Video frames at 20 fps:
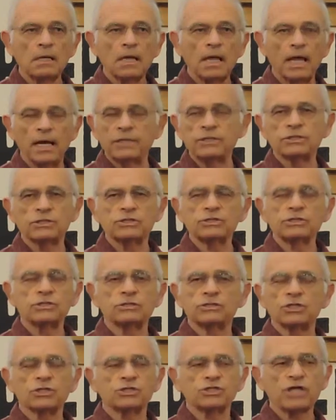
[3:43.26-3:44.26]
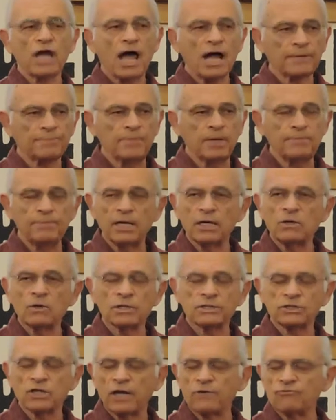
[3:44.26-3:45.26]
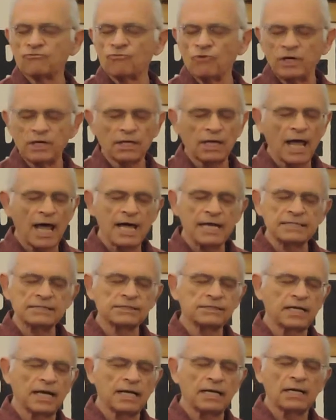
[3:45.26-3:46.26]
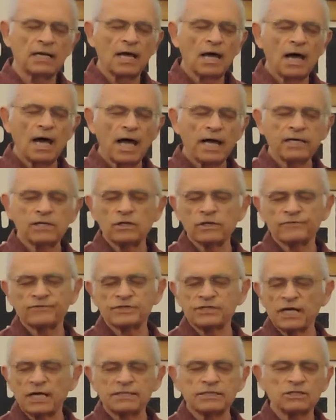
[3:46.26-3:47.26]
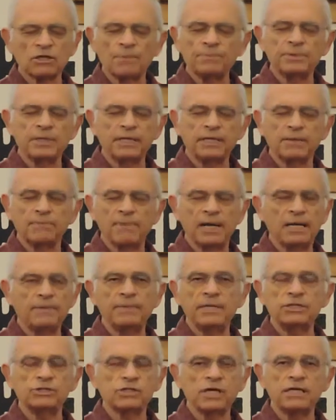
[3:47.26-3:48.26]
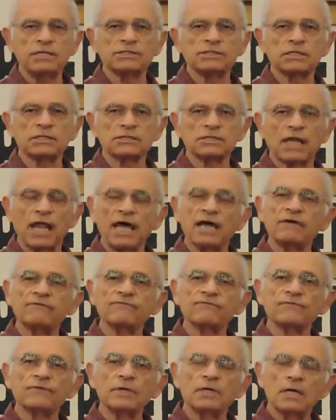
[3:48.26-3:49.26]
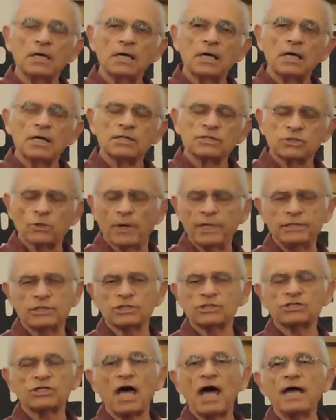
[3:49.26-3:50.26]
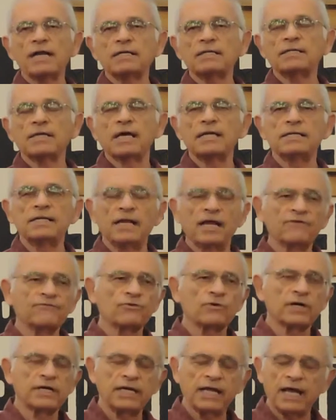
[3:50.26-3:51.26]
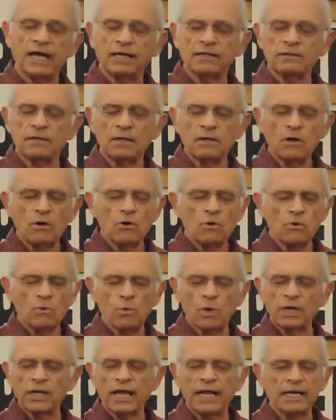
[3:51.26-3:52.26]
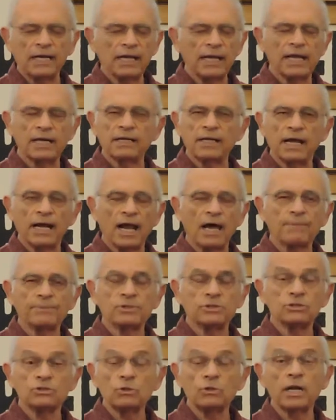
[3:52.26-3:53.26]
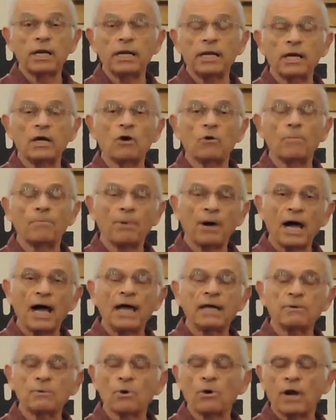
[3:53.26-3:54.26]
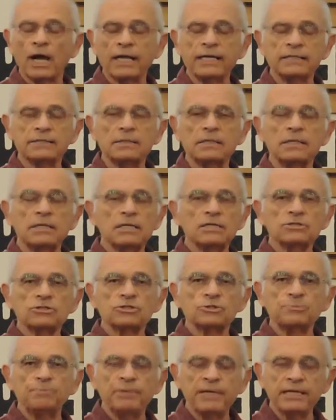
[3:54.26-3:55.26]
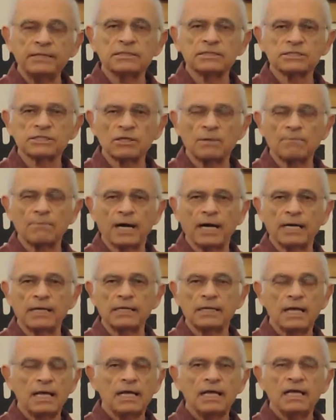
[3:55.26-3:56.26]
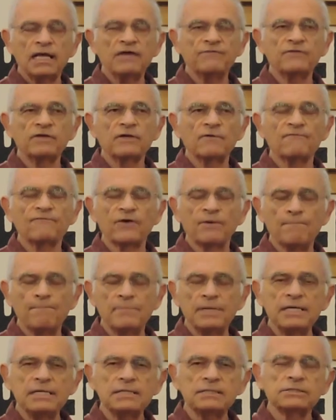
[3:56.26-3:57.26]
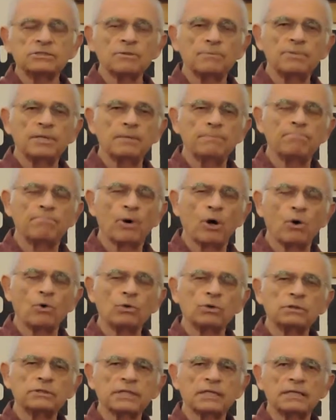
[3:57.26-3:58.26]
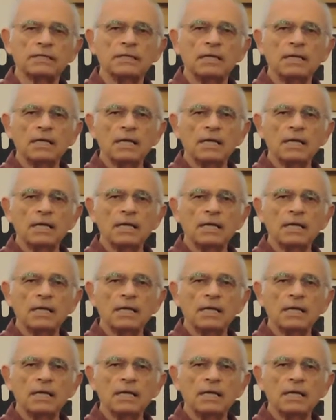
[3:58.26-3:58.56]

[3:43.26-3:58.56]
And it just shocked me because I realized that I could have said something and maybe changed his life. So I decided that never again will I let an opportunity go by where I can speak to somebody, even if it means to be bold and